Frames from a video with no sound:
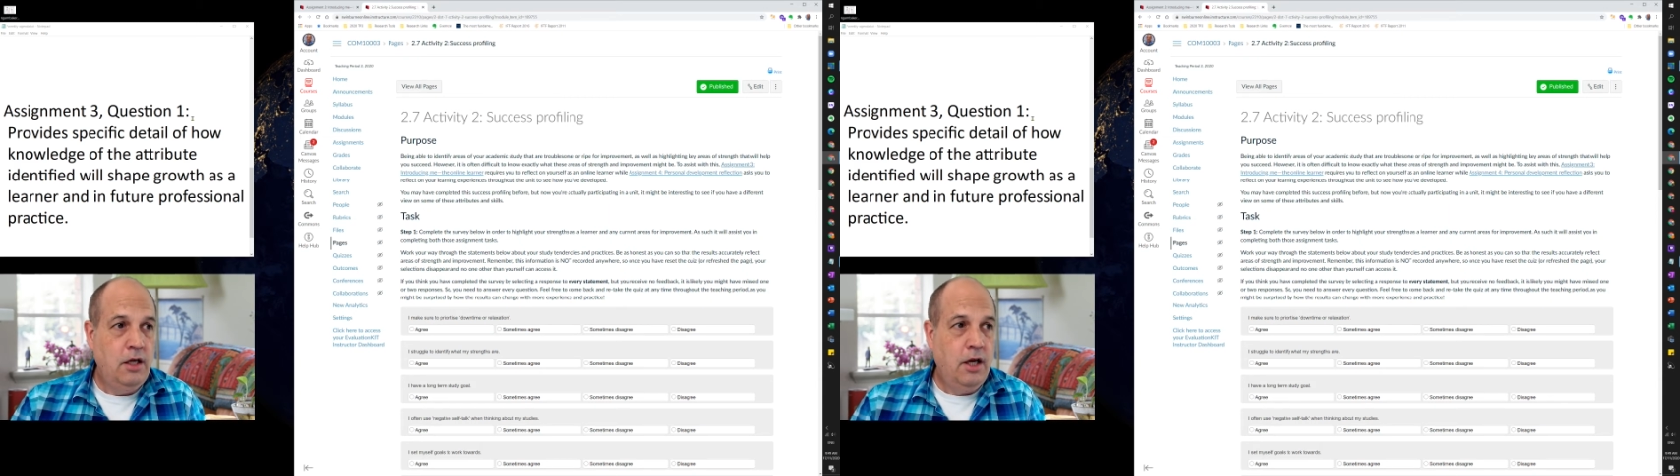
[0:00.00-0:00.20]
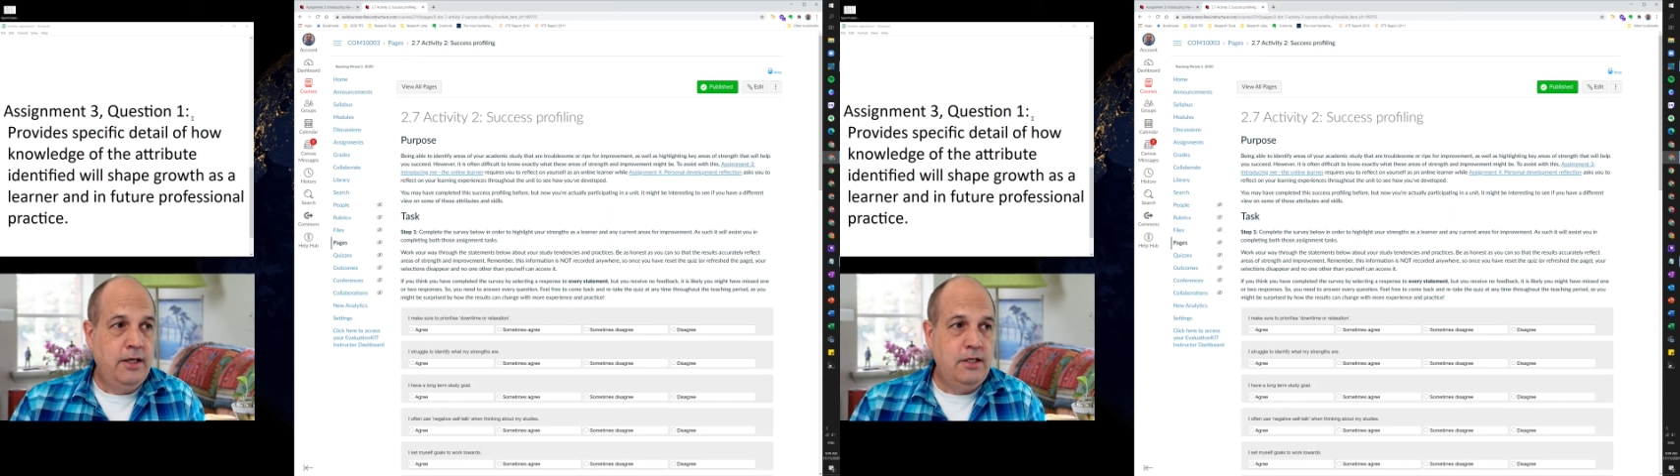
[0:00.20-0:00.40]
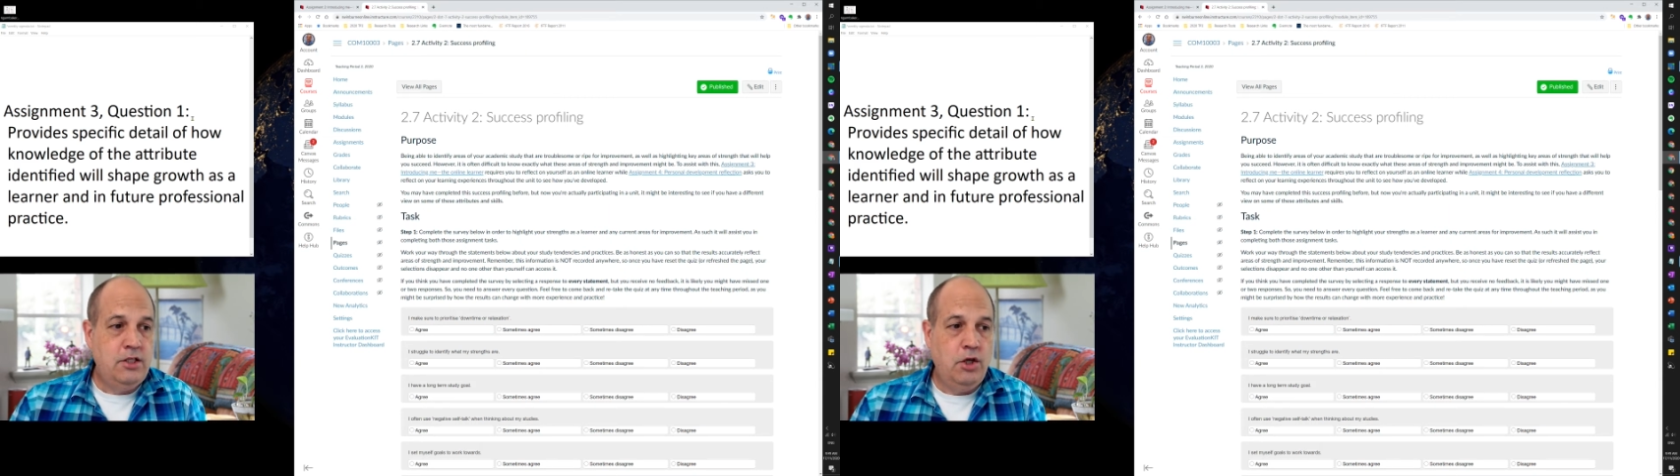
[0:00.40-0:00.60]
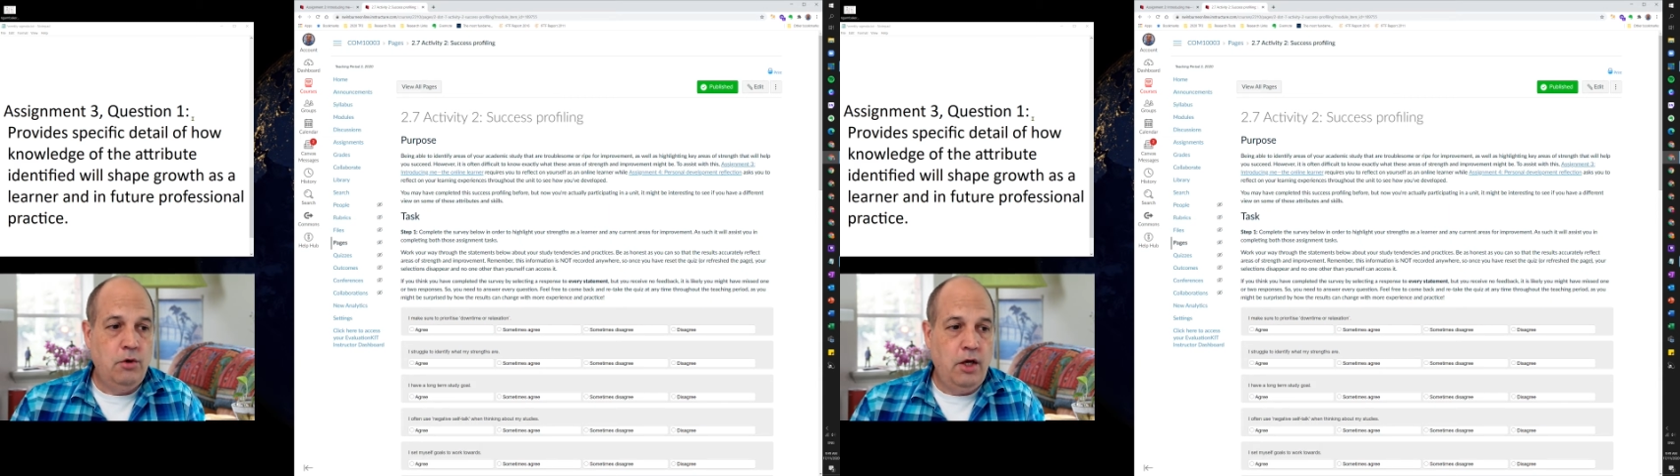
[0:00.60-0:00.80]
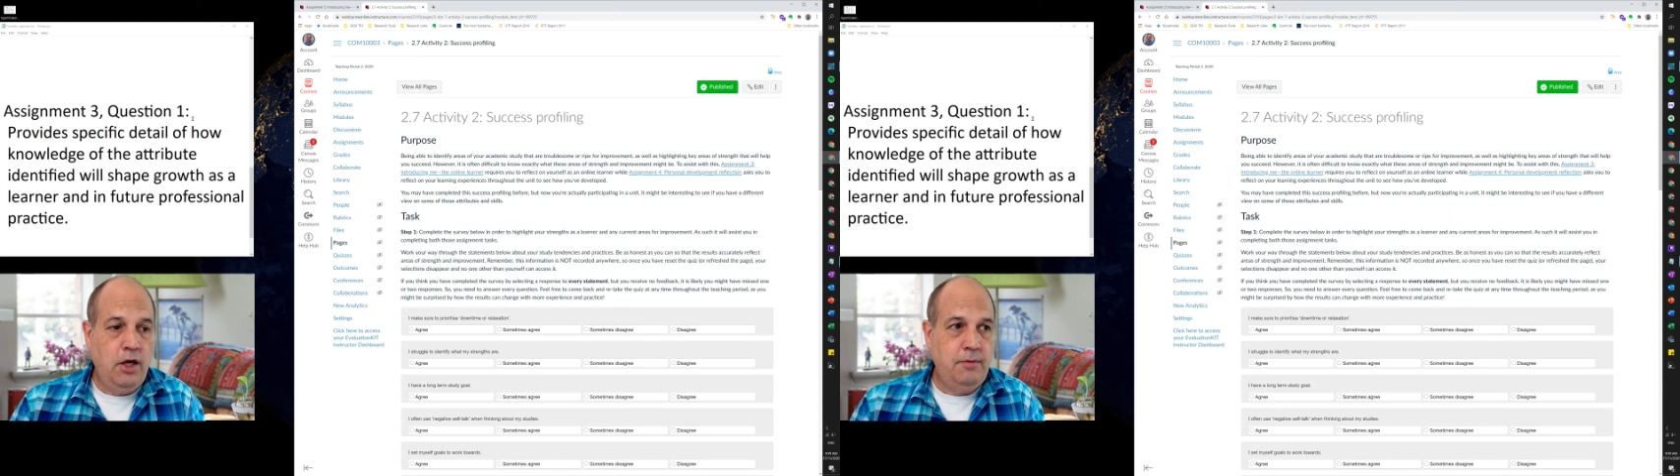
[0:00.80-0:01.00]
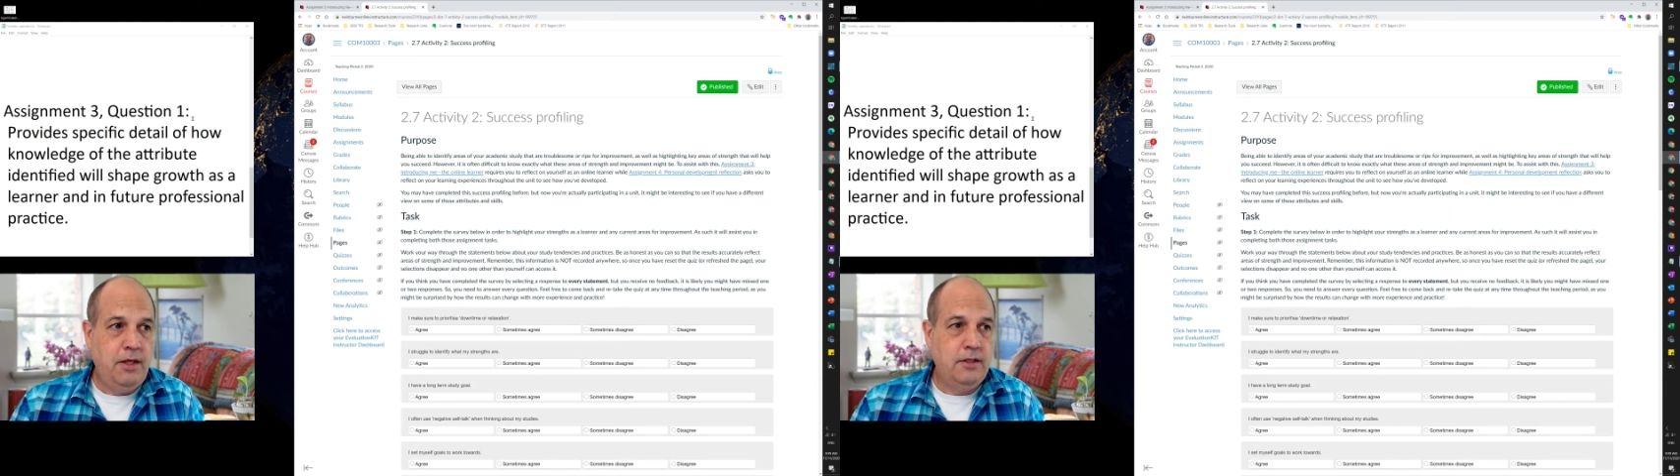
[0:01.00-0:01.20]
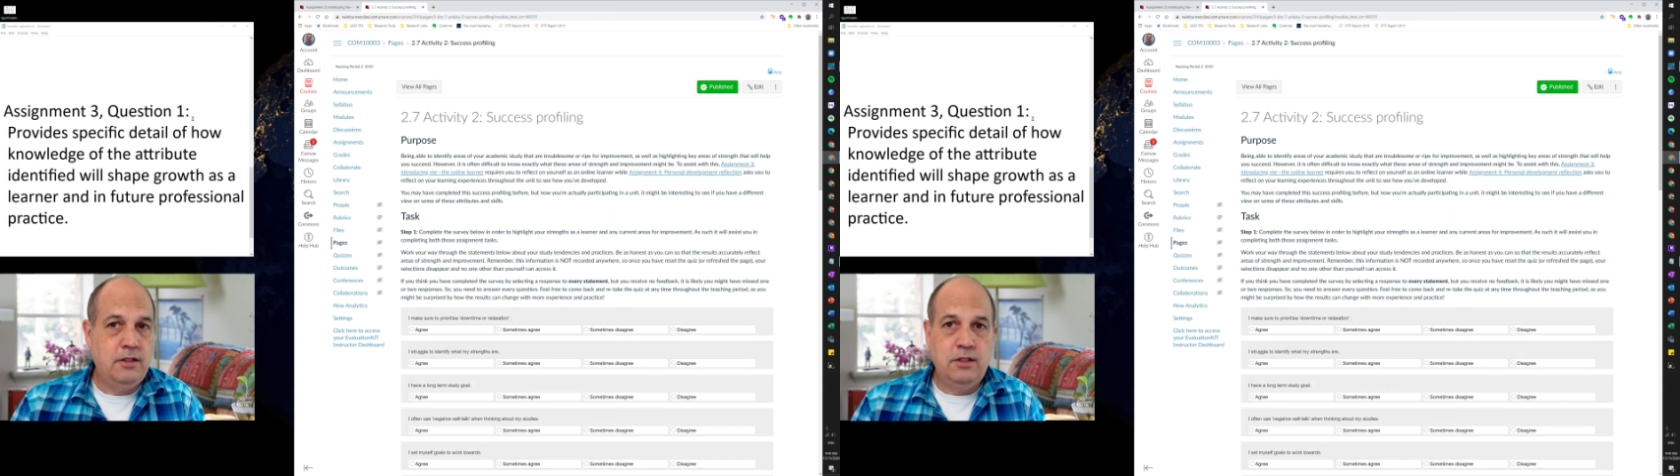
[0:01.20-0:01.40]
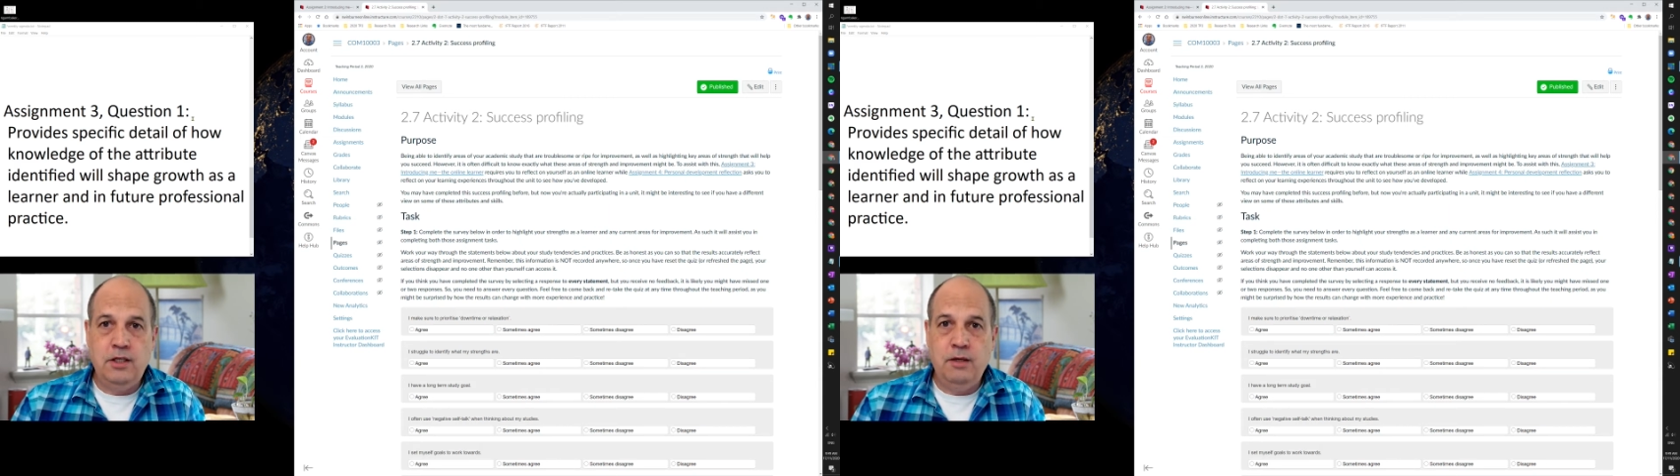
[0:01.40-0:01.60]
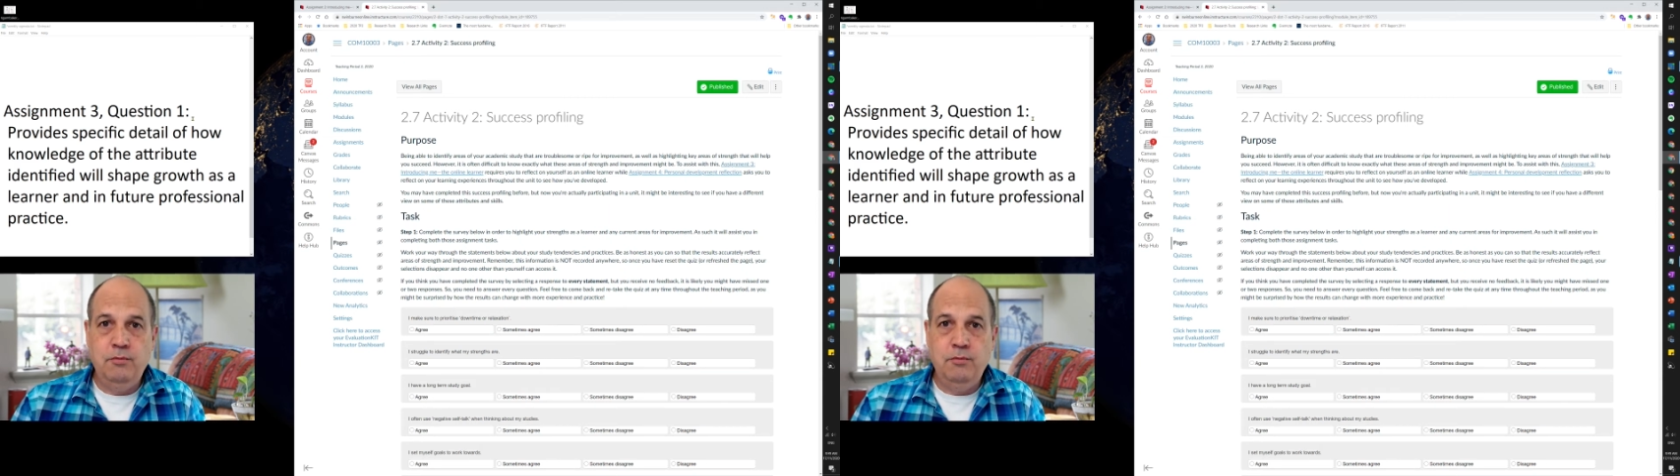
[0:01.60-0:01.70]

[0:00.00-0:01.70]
Okay, so I hope that's